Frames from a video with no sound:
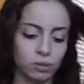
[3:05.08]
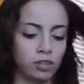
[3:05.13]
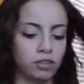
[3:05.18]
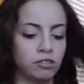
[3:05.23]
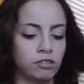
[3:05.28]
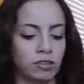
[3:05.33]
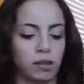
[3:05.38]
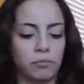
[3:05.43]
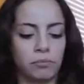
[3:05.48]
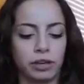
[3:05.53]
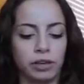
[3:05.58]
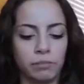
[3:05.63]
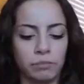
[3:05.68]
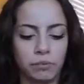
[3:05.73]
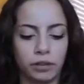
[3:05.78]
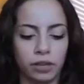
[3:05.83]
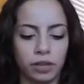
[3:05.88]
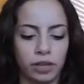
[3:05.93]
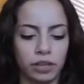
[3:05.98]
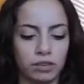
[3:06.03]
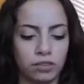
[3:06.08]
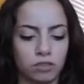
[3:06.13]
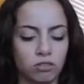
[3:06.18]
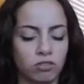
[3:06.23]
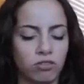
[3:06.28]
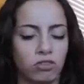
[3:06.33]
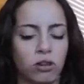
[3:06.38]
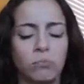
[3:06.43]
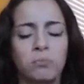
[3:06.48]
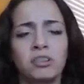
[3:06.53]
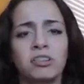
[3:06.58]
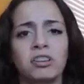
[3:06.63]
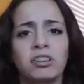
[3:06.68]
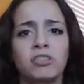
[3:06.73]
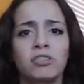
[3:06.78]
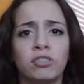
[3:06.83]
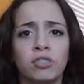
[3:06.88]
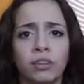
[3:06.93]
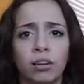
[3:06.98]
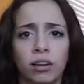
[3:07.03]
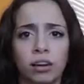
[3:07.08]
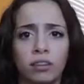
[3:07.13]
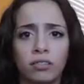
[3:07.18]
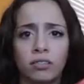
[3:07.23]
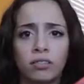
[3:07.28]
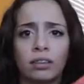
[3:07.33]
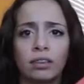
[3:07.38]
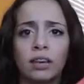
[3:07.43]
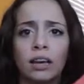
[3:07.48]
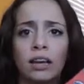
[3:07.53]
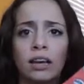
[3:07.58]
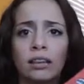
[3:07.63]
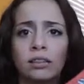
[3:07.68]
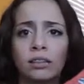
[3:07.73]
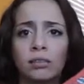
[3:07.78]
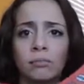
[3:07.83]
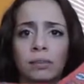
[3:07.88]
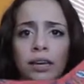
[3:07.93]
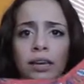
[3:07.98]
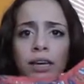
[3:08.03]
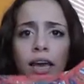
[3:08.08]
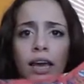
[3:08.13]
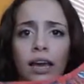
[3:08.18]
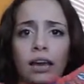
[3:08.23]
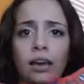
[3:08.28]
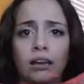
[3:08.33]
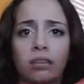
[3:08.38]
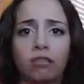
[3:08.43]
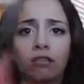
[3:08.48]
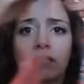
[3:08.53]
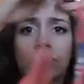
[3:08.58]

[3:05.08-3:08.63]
really summery, but it's so much easier honestly to make a